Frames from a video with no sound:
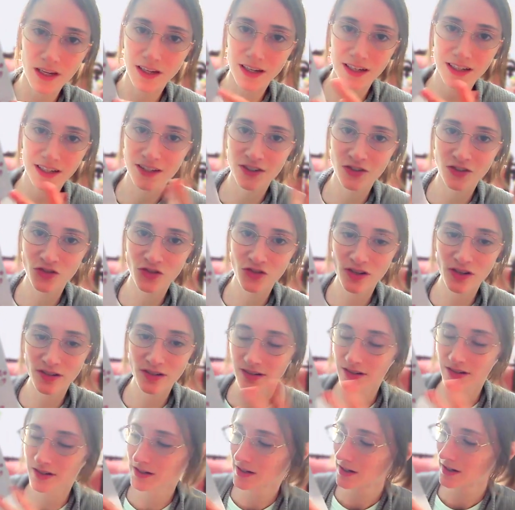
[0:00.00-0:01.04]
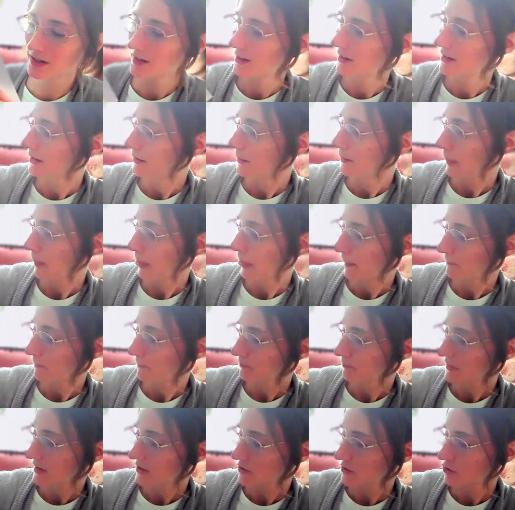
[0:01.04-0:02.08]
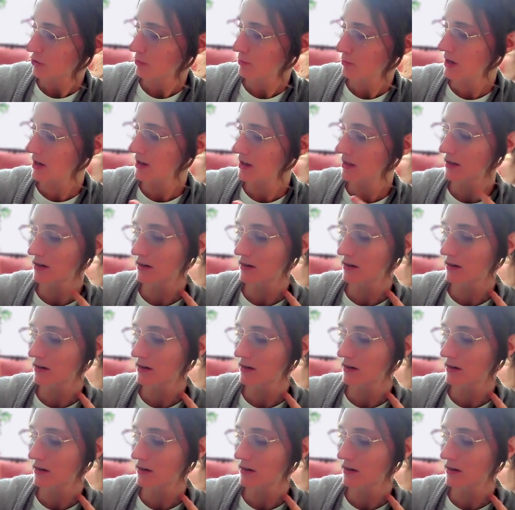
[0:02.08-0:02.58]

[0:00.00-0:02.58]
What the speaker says: It's just, to me,